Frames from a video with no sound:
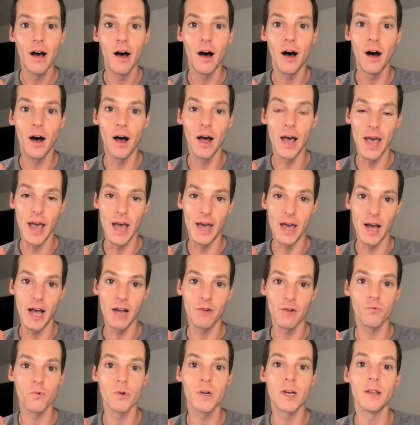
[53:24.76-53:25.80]
Uh, and I
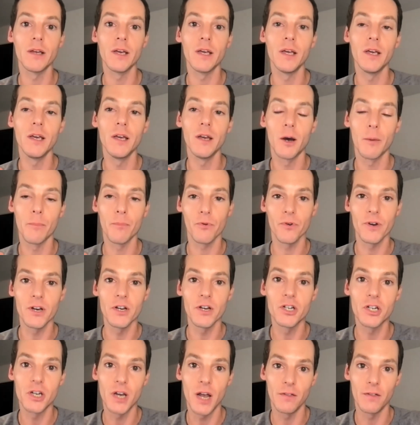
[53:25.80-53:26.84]
really
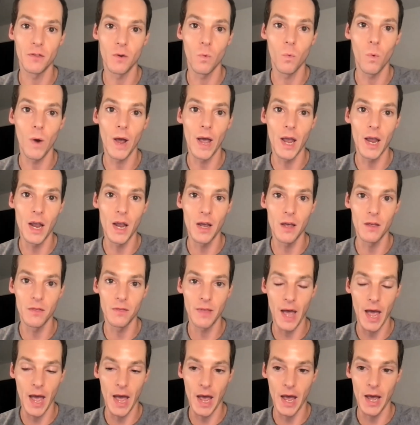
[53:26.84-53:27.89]
appreciate the way
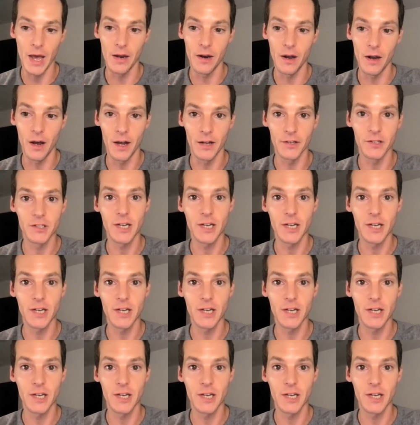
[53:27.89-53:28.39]
that uh,